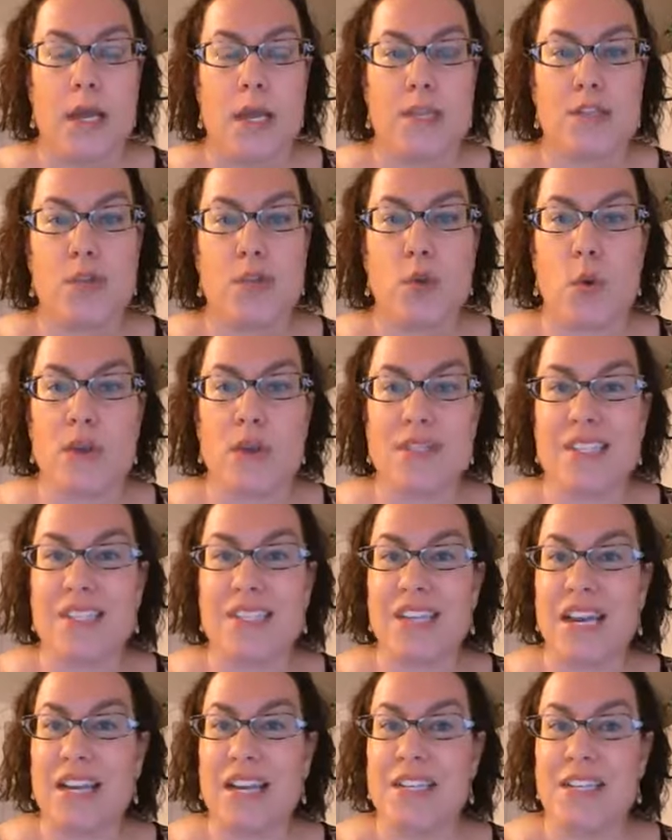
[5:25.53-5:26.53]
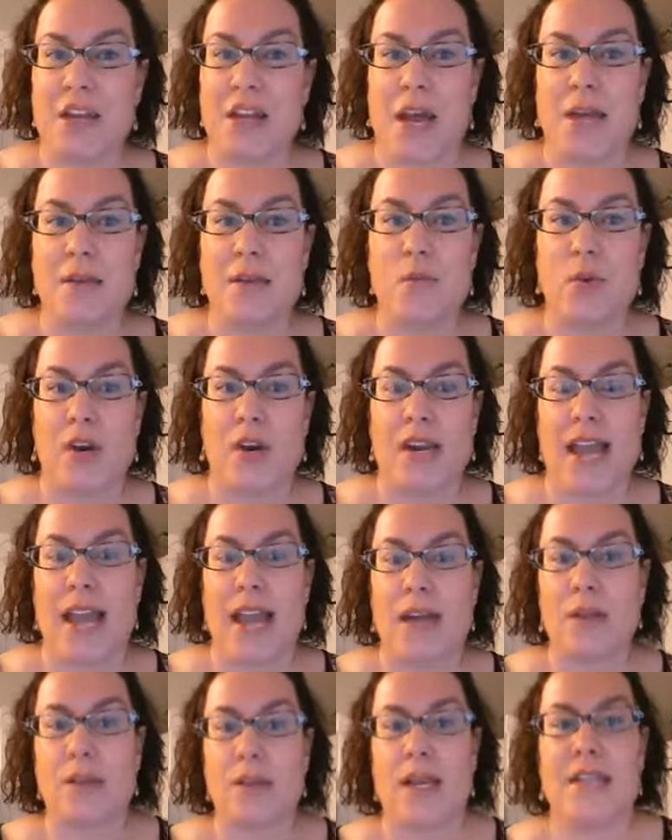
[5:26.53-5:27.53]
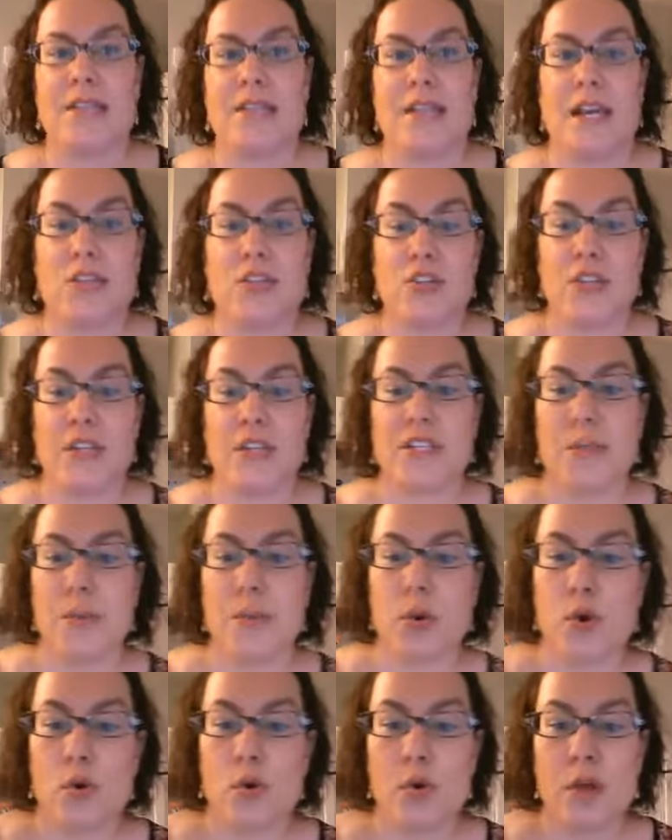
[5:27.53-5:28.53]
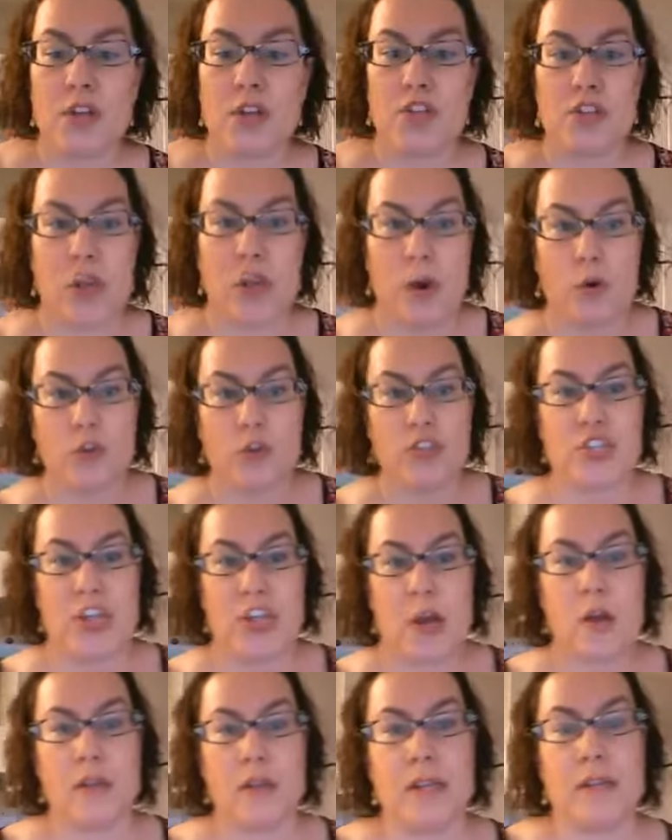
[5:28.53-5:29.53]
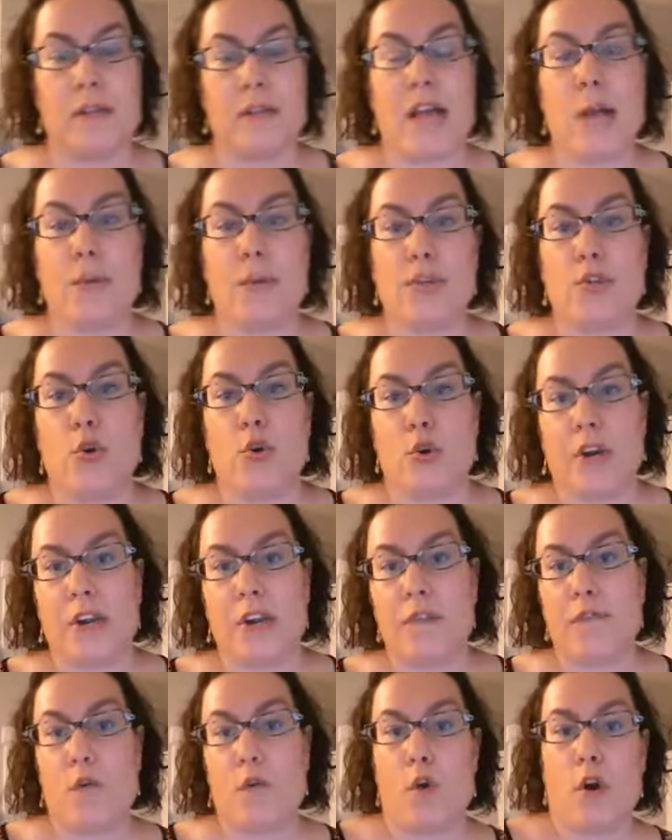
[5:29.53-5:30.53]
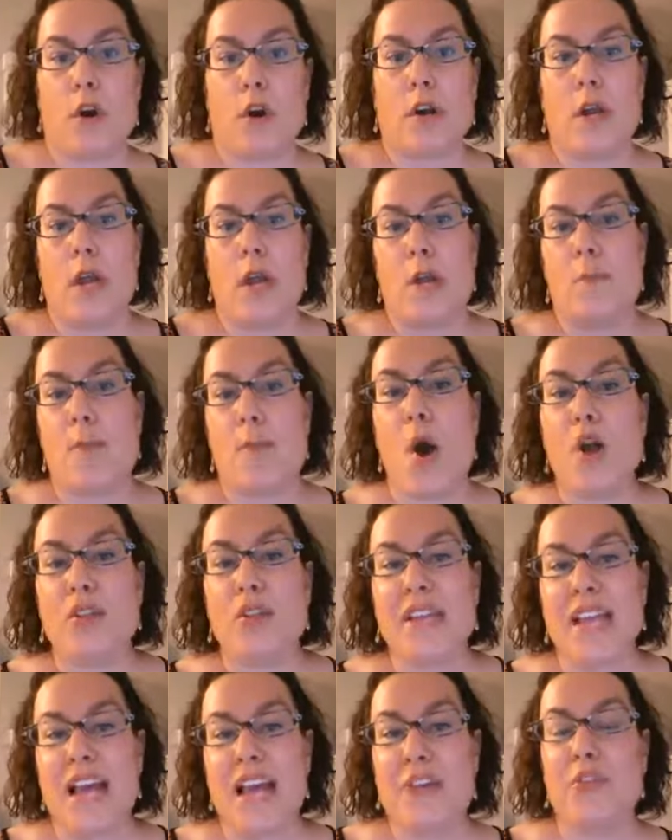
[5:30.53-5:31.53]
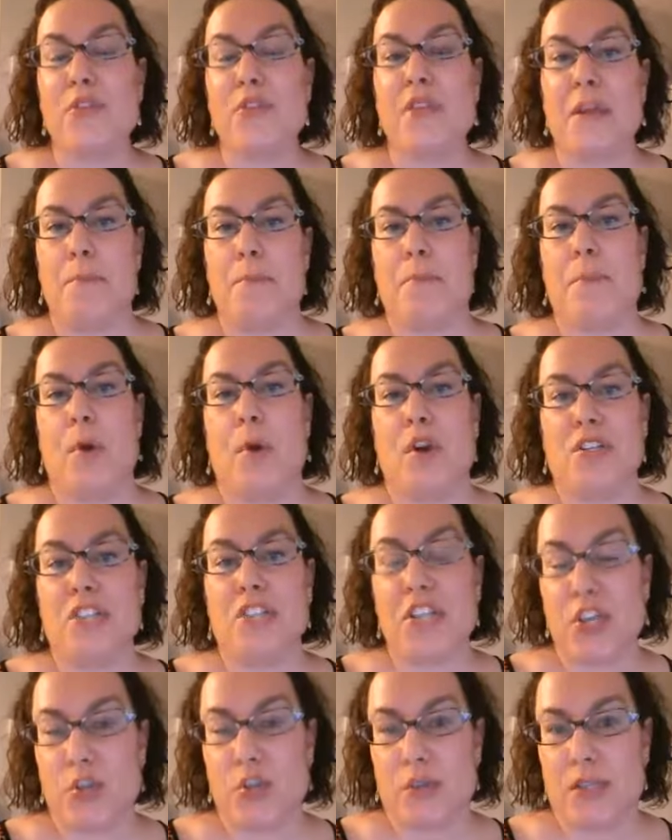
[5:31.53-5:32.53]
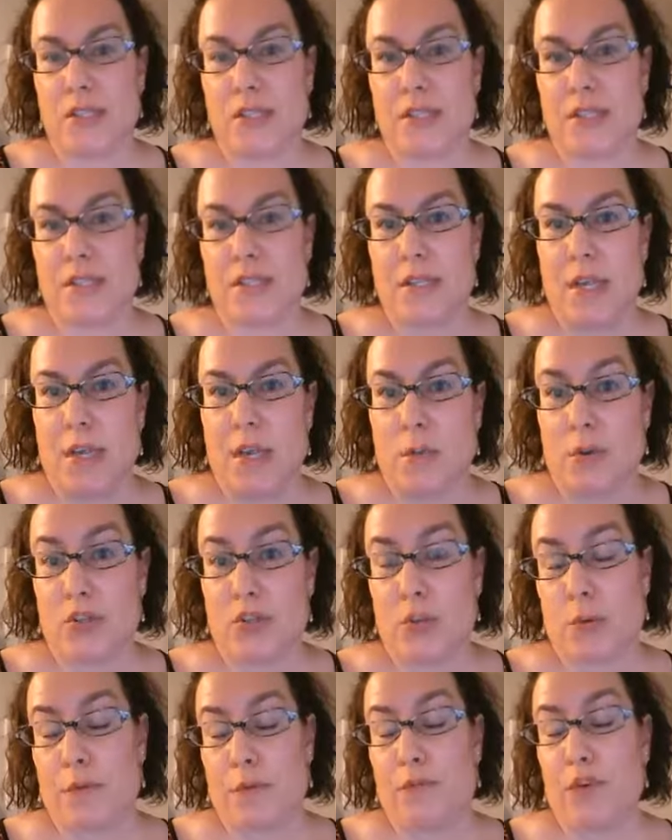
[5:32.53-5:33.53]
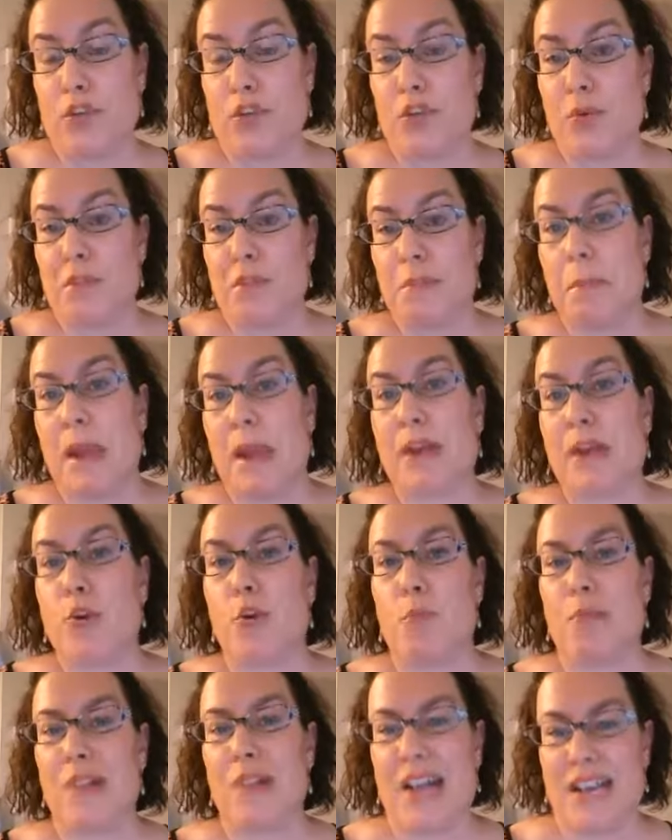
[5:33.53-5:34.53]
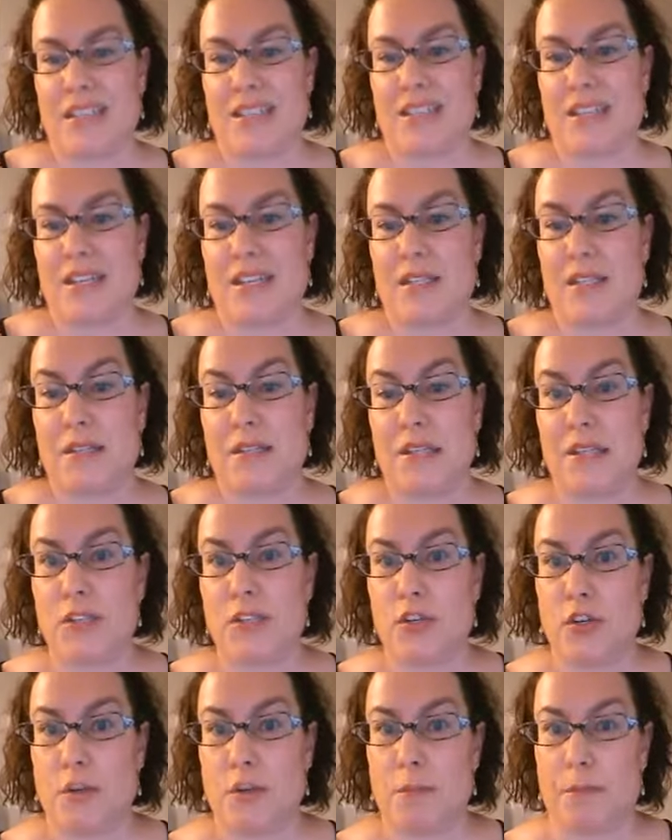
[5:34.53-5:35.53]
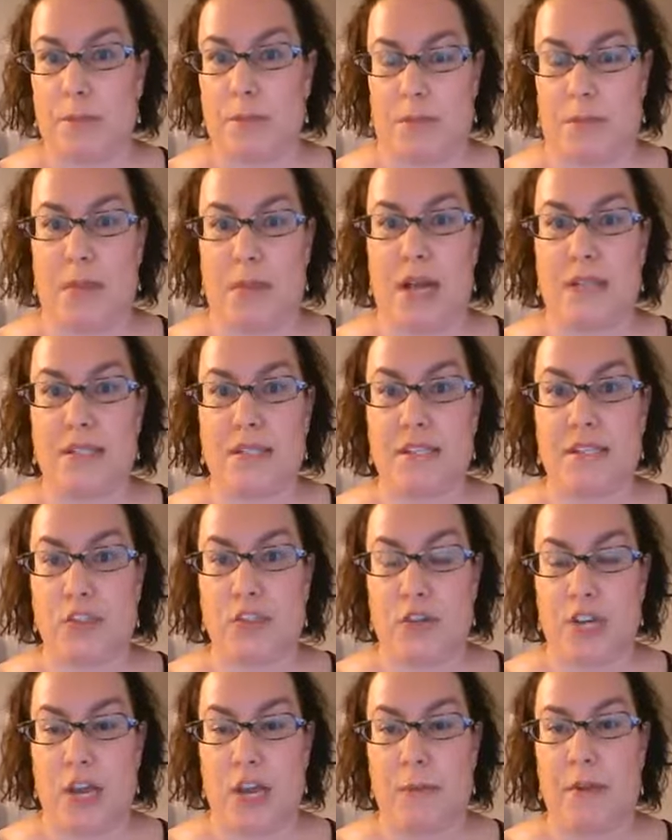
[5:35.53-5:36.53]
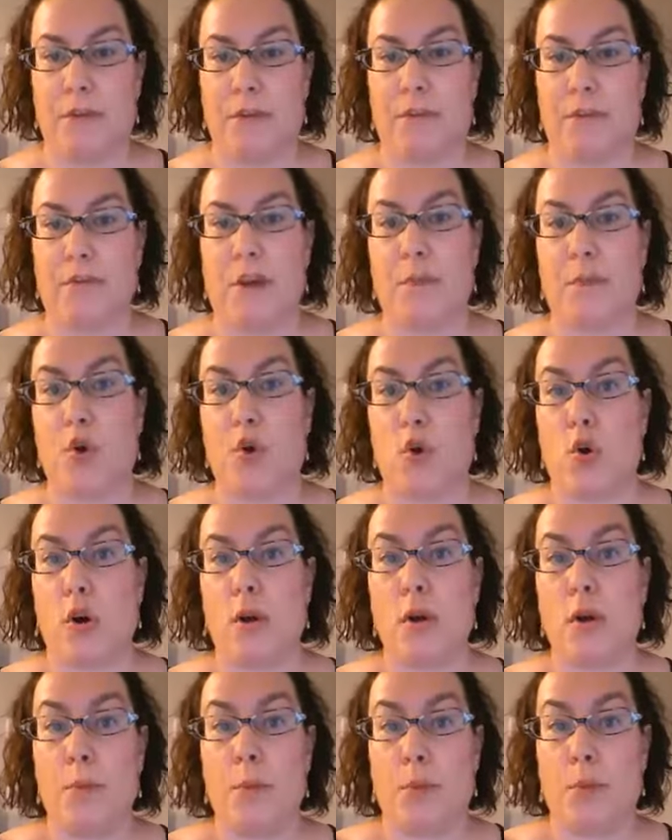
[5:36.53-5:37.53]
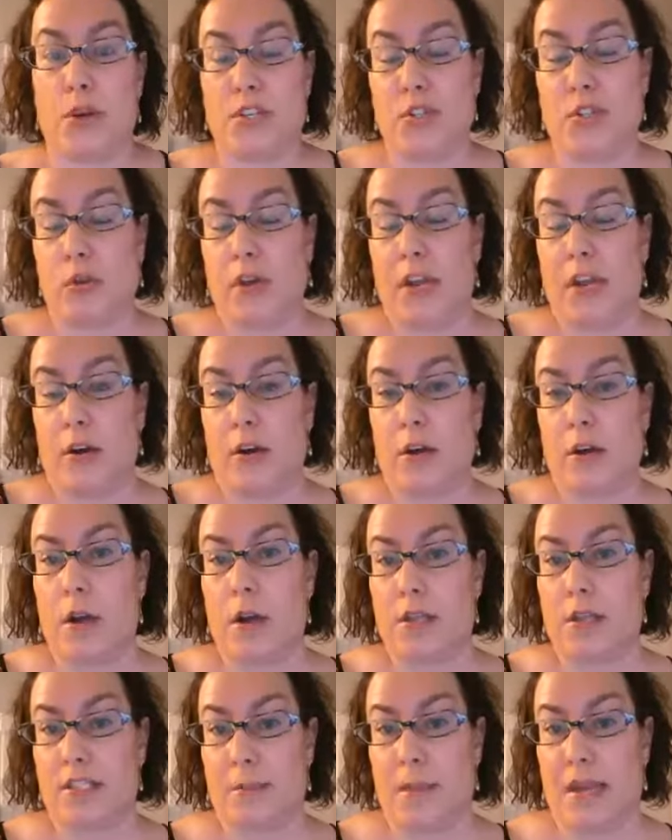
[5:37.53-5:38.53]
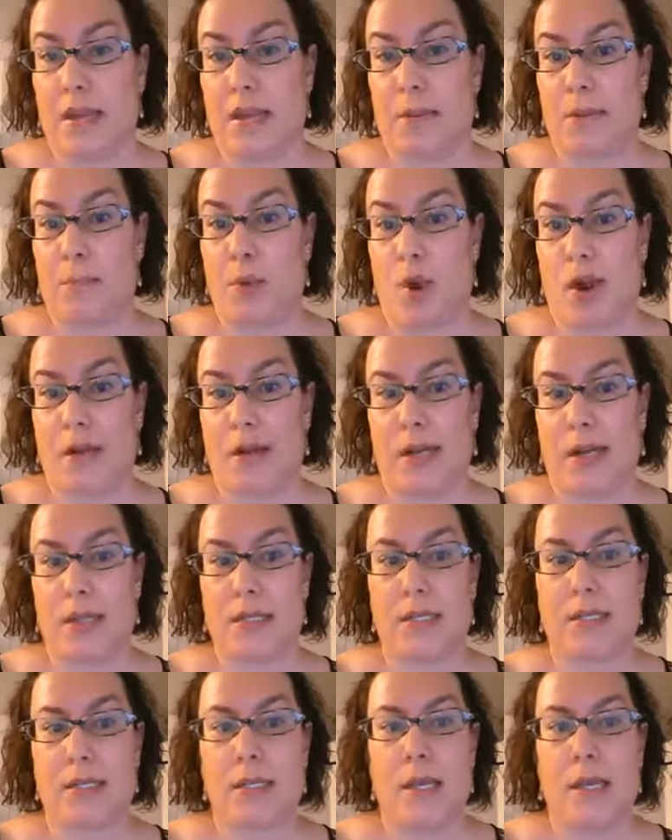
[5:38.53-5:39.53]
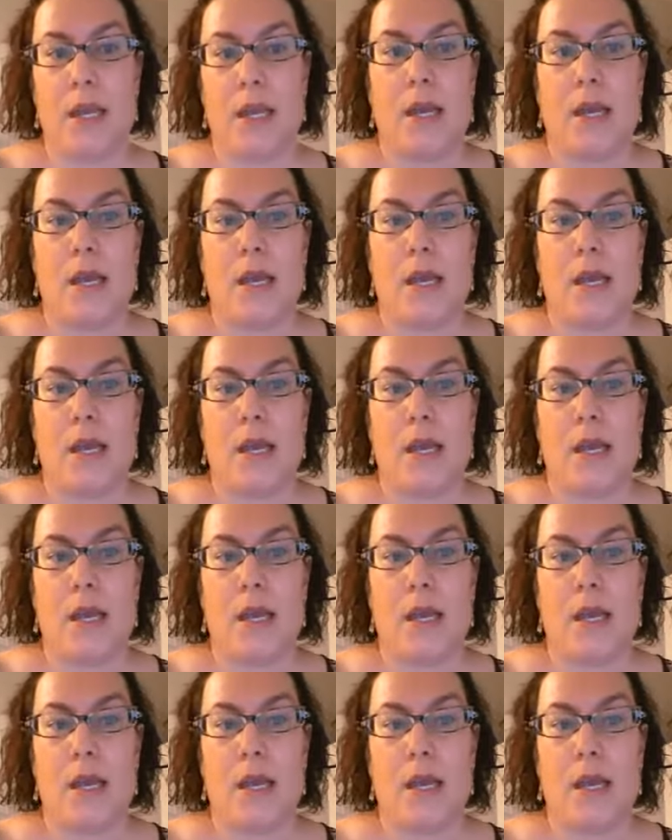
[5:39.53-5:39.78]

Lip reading: So there was a study done where it analyzed actually a typical shower gel in a laboratory for polyethylene particulates, which are referred to as microplastics. And these are the plastics that are coming from your personal care and cosmetic products.